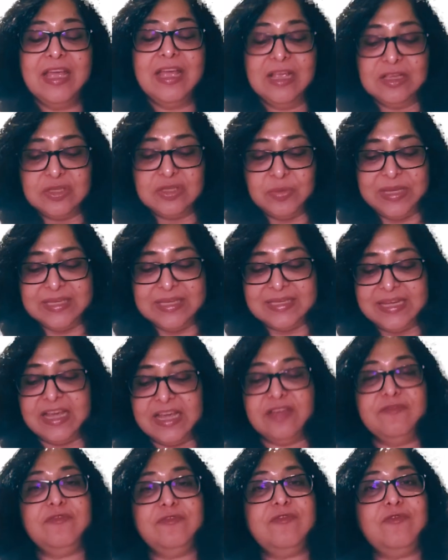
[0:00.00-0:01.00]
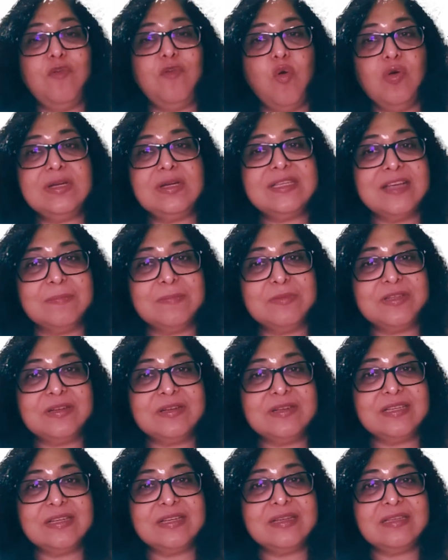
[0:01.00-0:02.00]
So he's taken 4
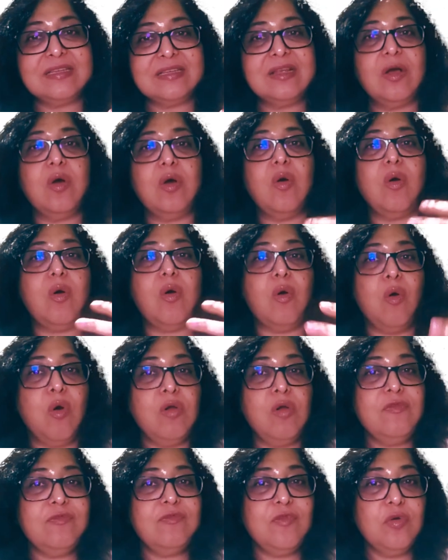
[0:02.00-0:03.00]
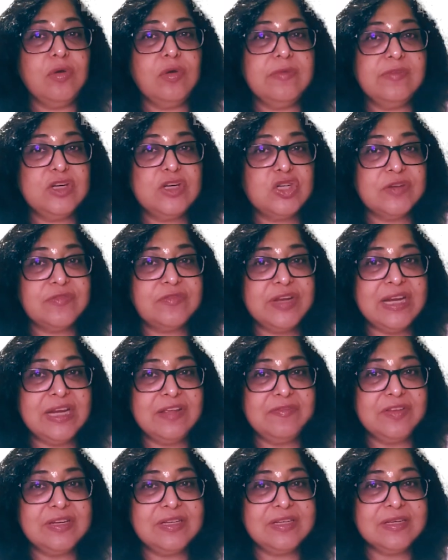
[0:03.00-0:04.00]
substances, all 4 of which are
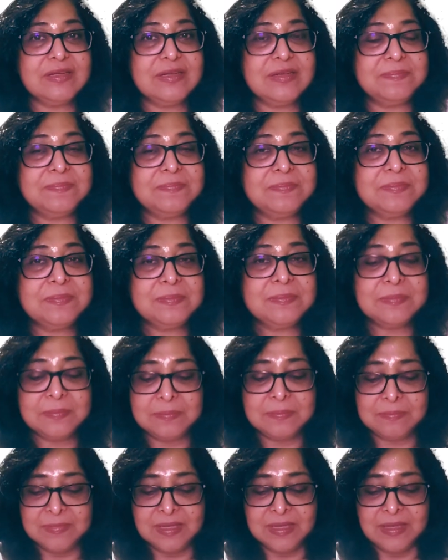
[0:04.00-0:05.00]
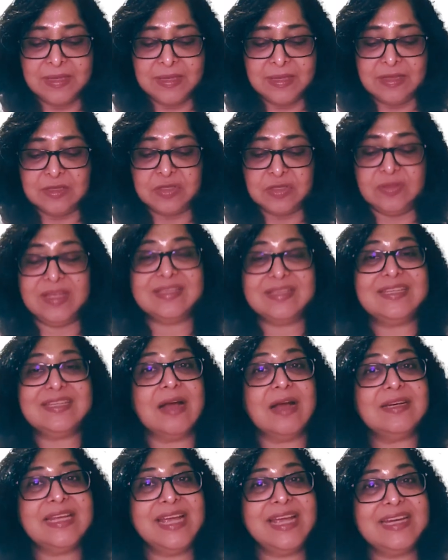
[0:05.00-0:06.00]
freely filtered. So they're
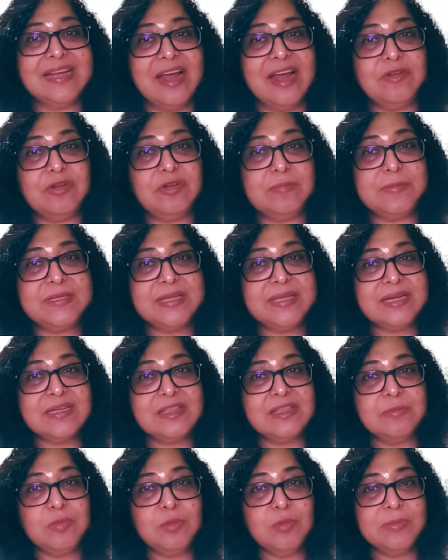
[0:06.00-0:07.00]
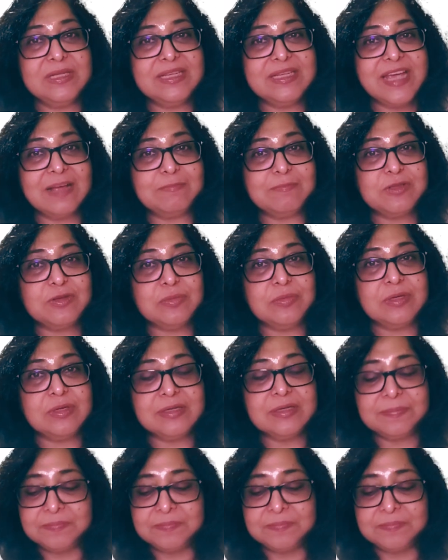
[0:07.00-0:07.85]
starting at 100% in the Bowman's capsule.